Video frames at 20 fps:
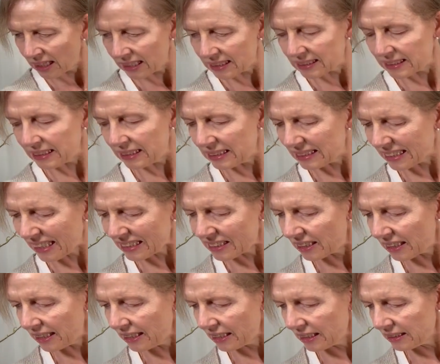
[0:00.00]
See, it's
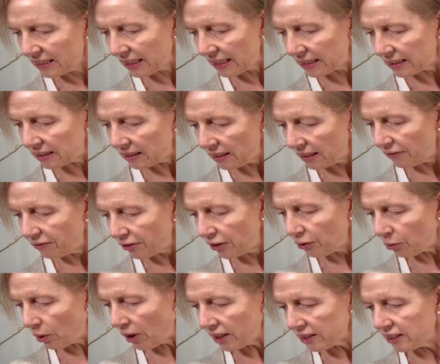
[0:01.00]
that thing that if you
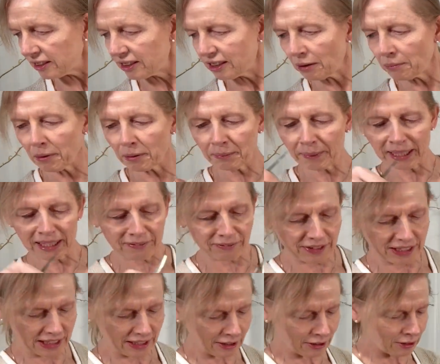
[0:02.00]
watch some of my
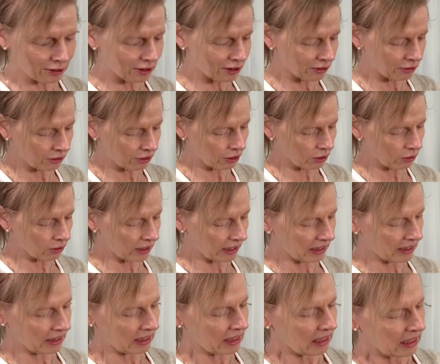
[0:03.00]
videos, you know
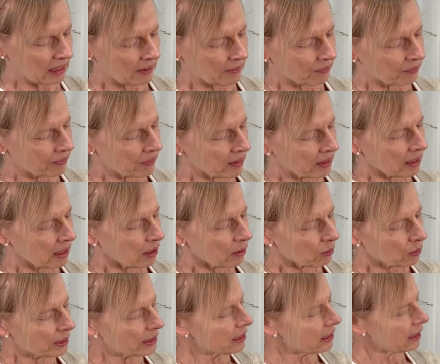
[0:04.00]
that
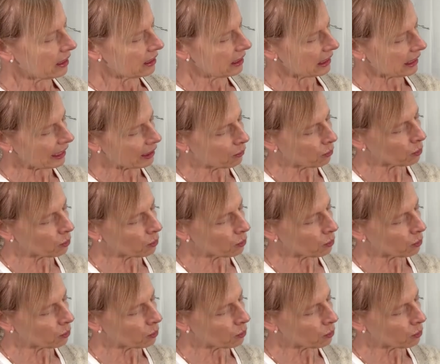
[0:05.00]
when like